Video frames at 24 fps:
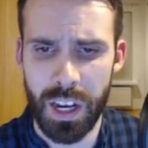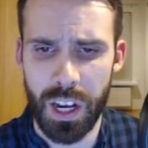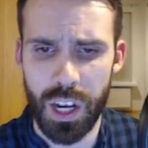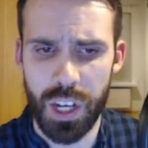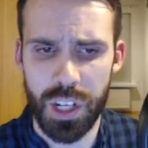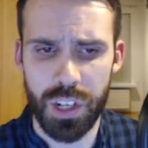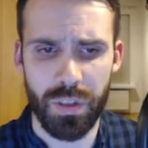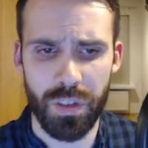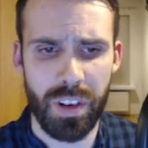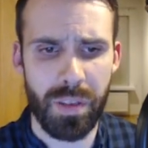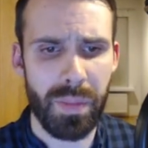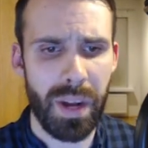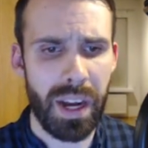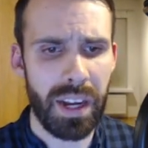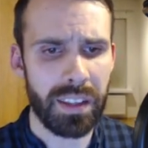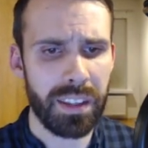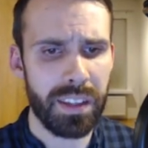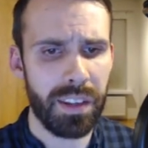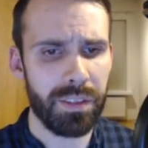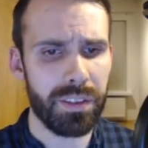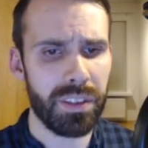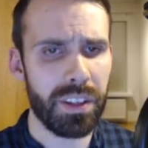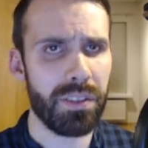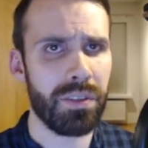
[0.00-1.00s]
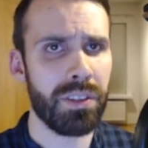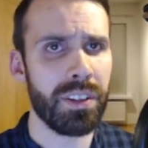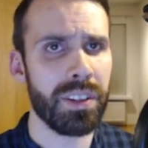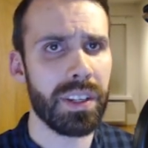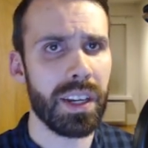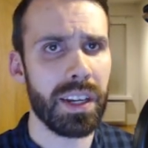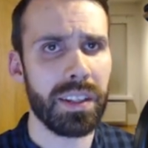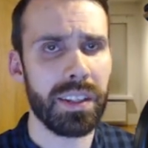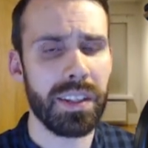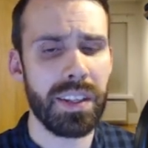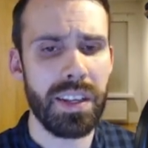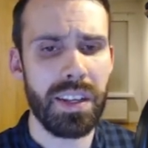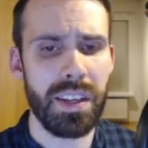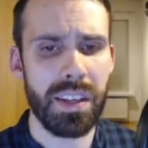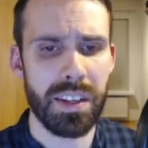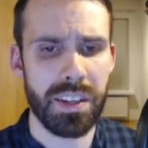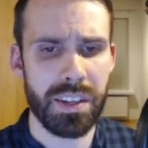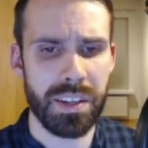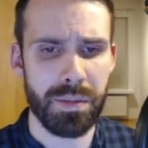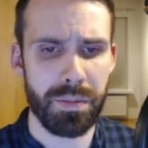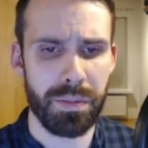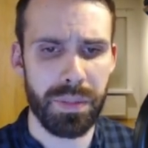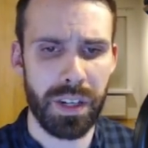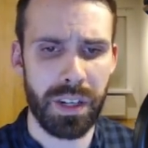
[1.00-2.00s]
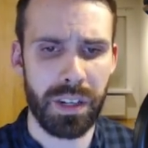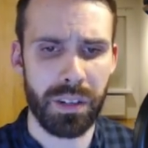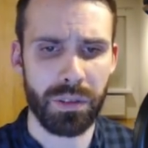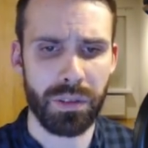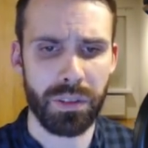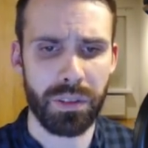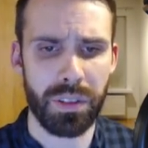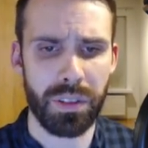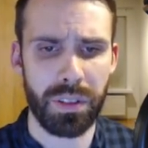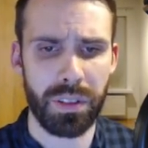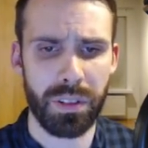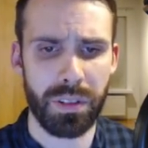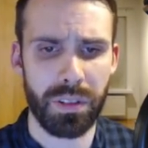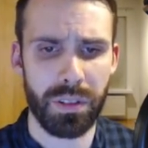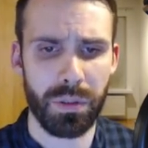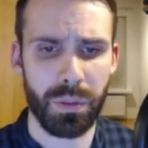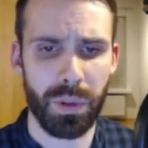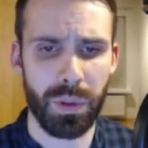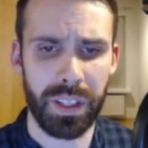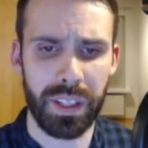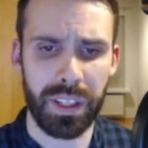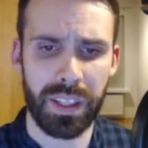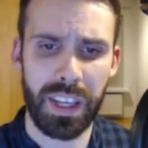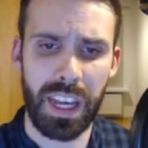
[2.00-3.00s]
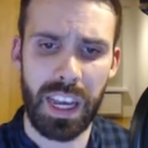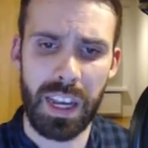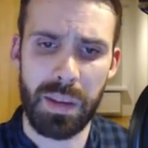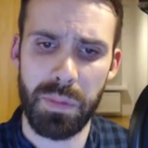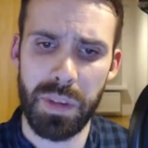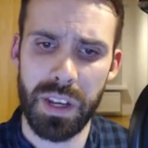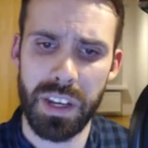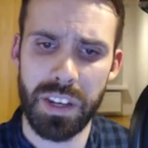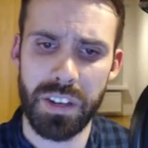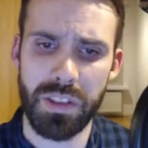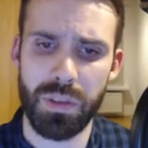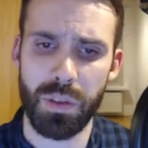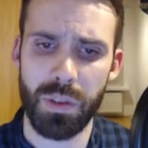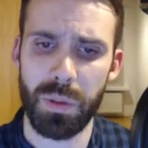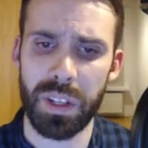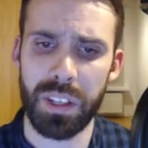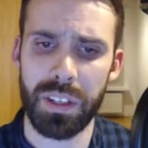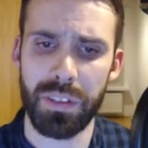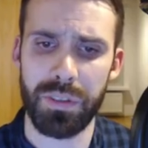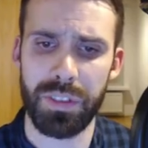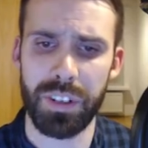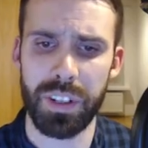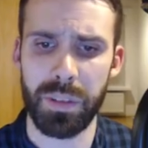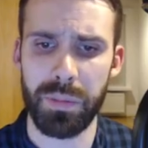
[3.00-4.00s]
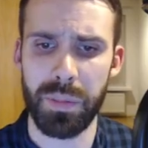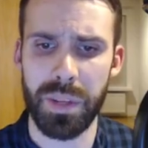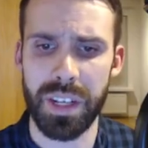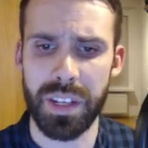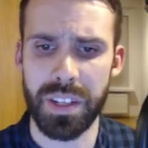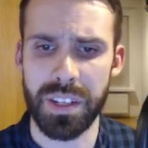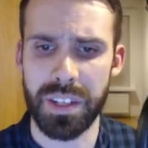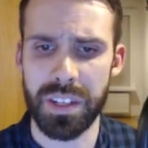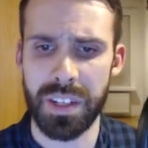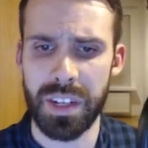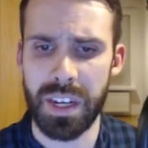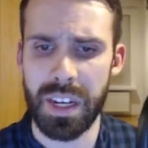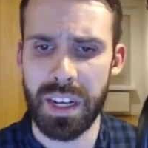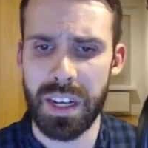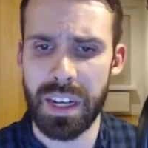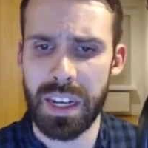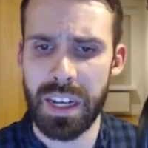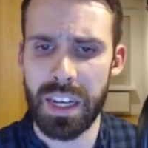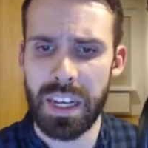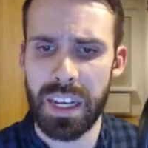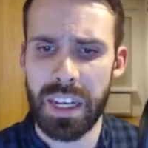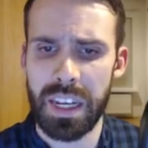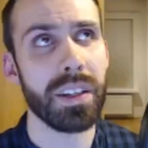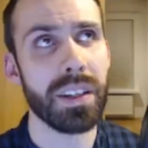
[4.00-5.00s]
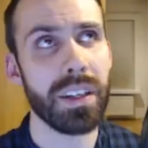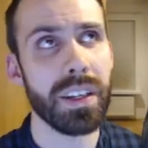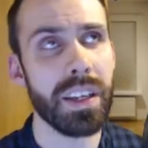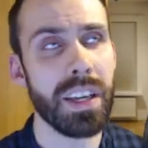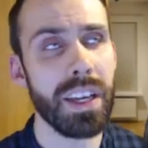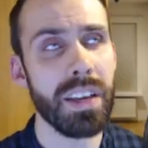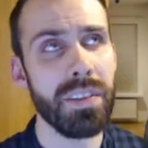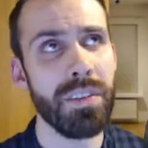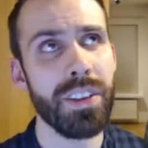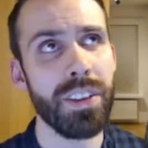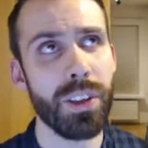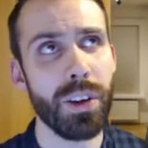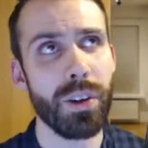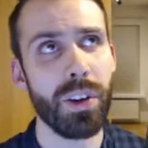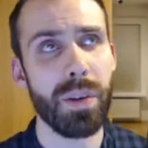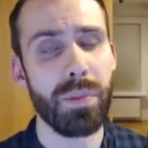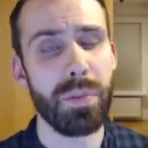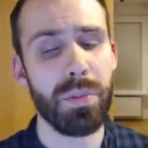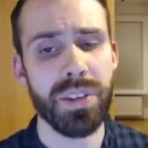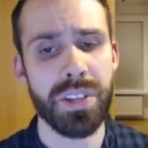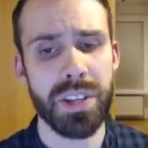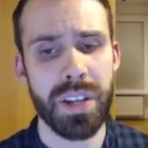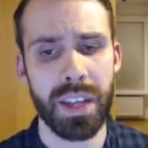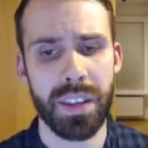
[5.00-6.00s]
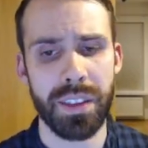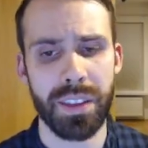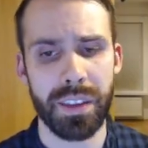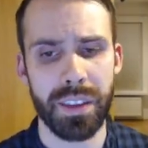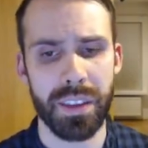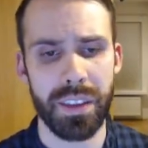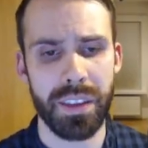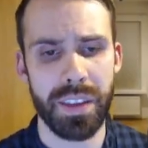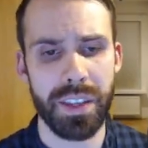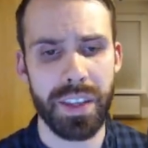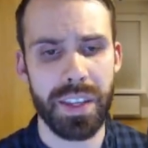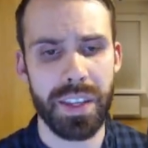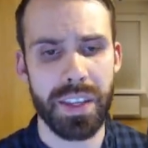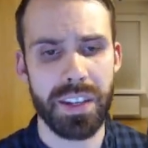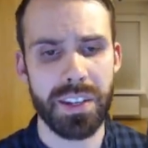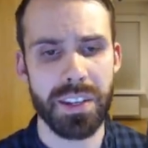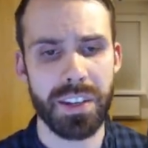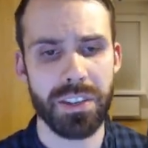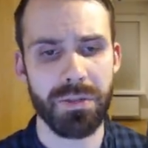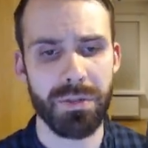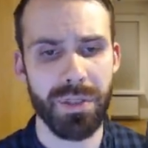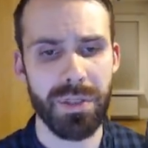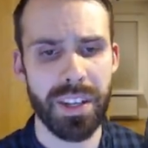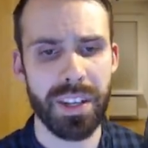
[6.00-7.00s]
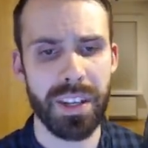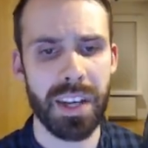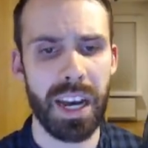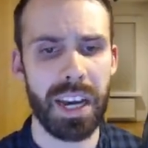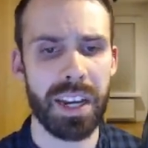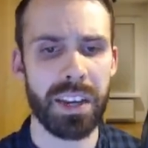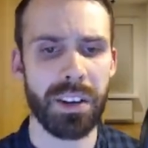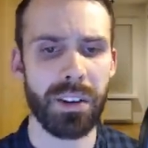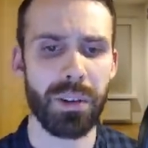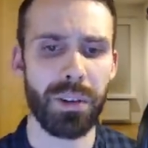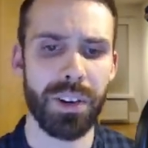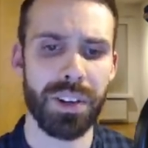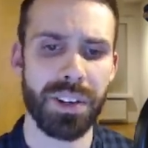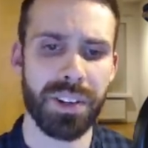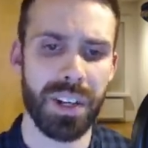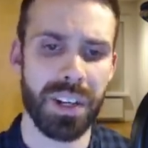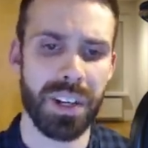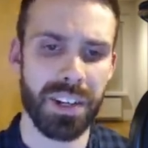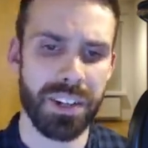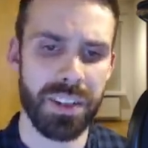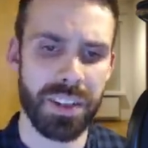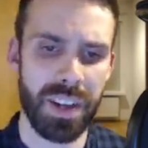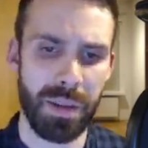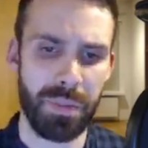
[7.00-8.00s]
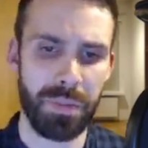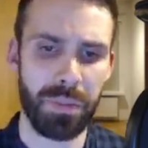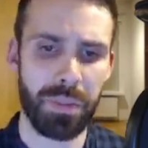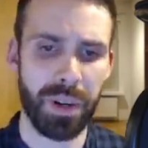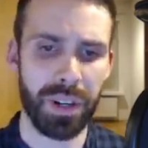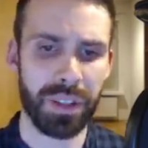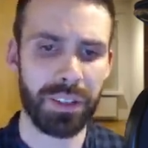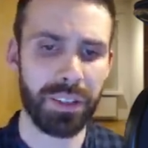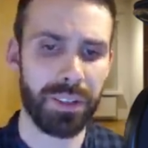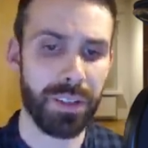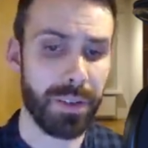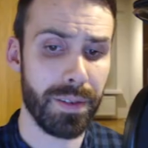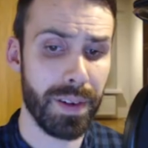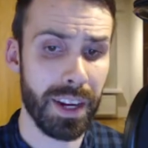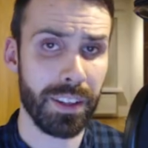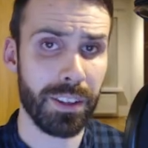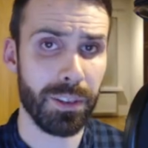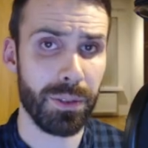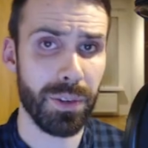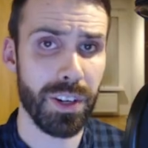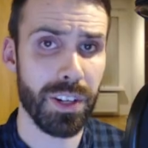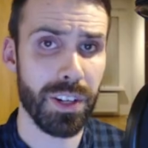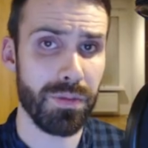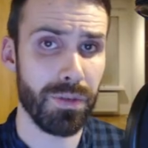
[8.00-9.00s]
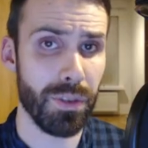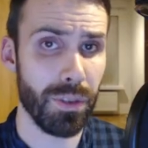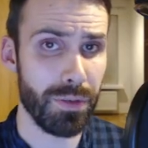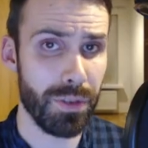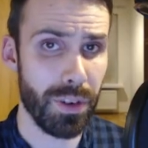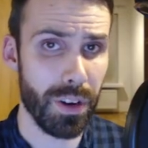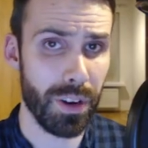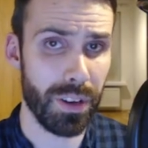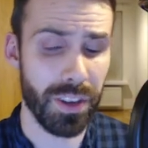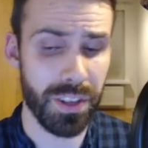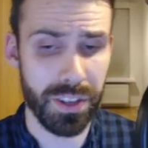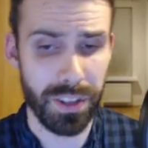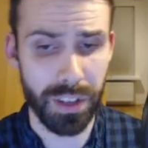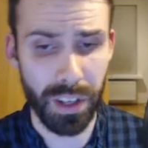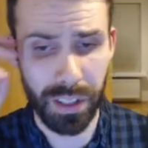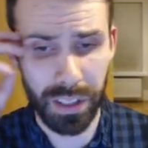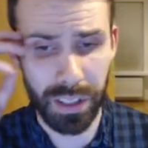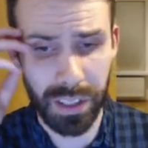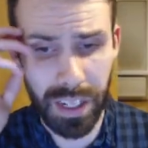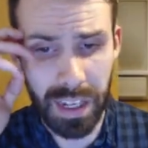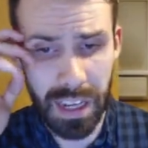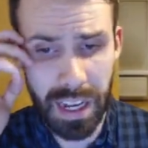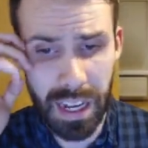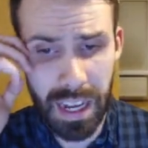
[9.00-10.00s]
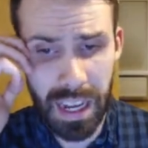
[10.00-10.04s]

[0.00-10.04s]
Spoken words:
So we might have different ideas about what a game is or what a film is. Even though I present these 3 categories as separate directories for further study,